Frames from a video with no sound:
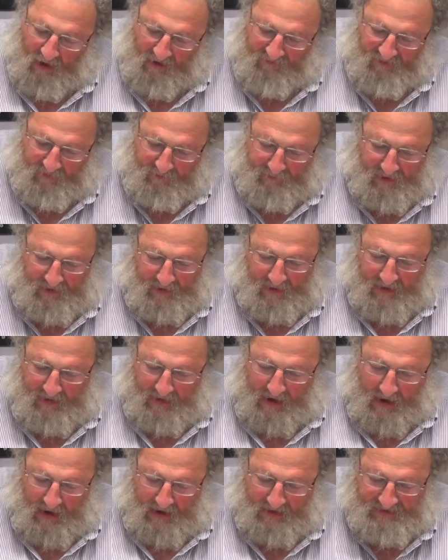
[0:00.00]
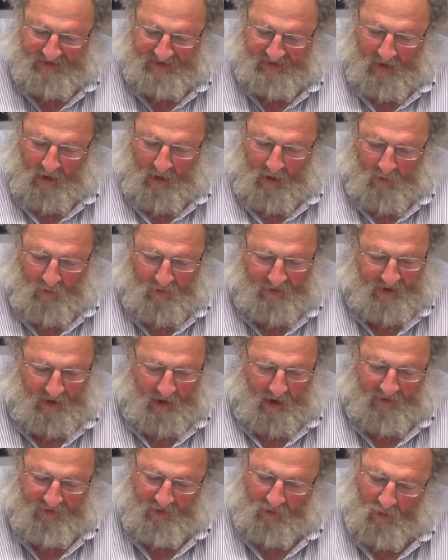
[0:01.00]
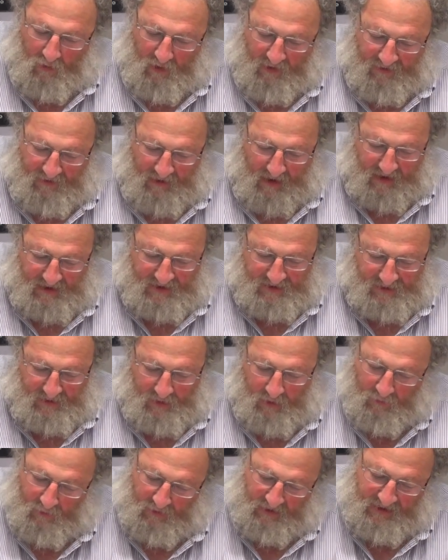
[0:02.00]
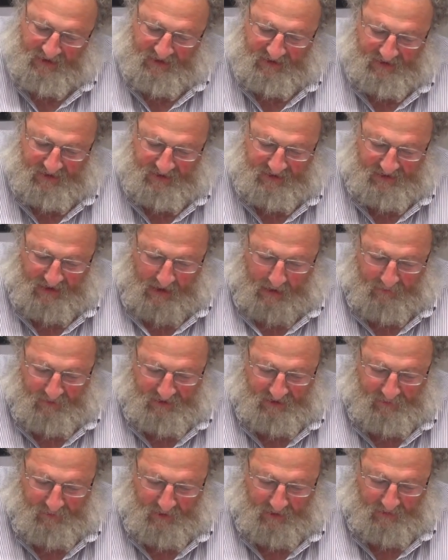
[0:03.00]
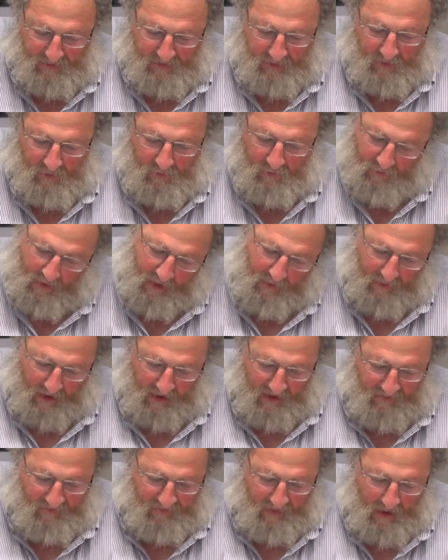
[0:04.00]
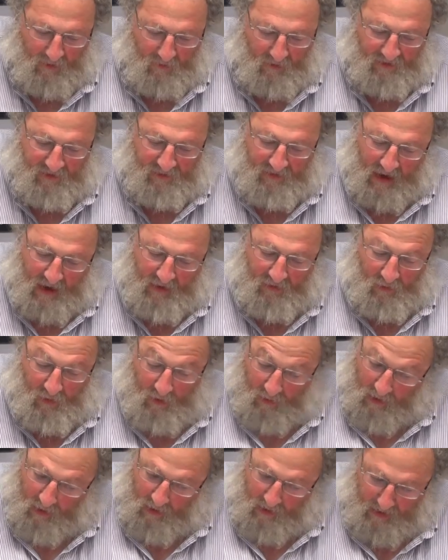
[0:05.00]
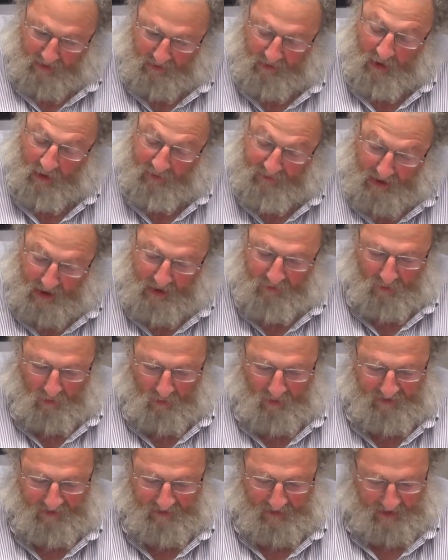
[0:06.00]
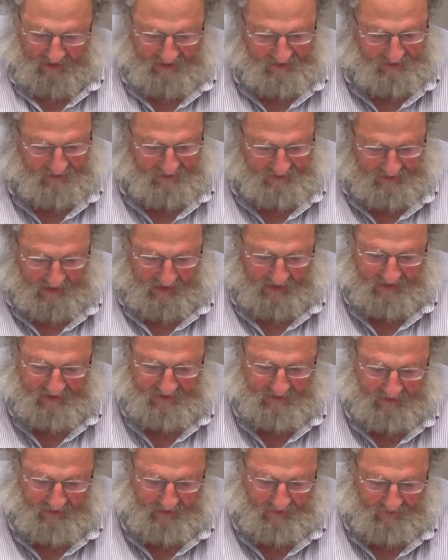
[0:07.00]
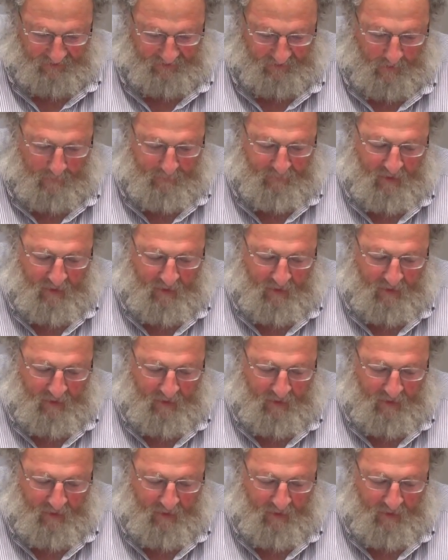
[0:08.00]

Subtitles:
often been at odds with the other Orthodox religious establishment rabbis and with non-Orthodox Zionist leaders.